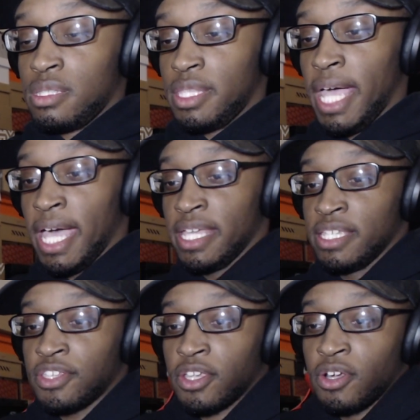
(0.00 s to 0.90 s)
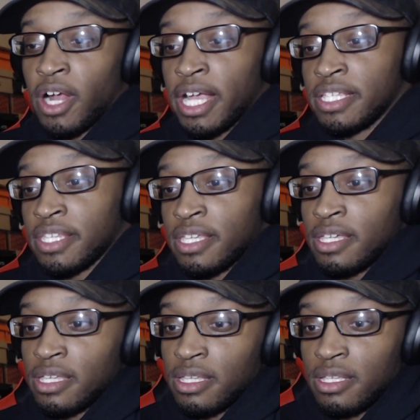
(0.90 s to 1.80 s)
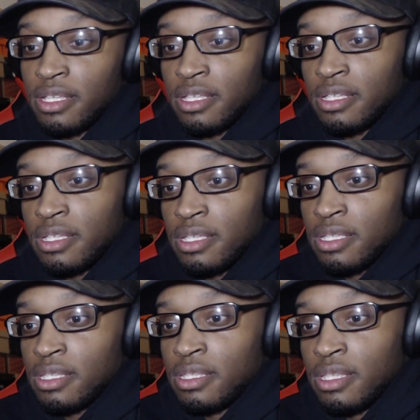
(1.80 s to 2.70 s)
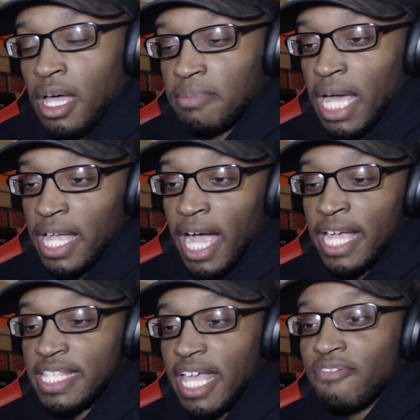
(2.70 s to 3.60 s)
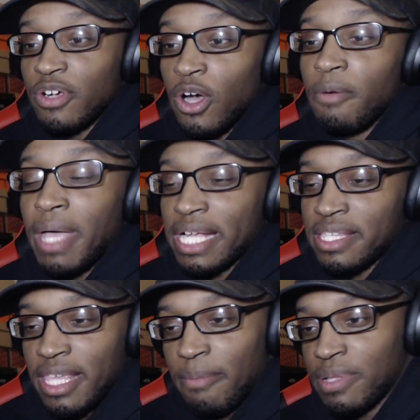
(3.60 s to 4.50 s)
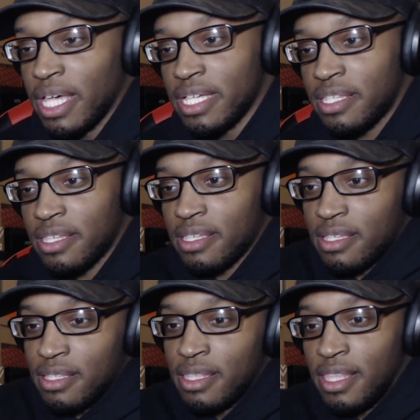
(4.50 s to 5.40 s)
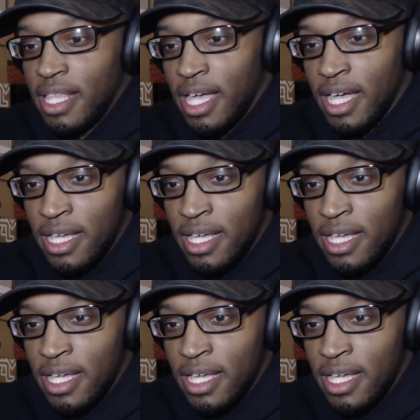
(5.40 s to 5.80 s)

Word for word: That is crazy. I'm like, I ain't never going back to that place. Living in an apartment nah.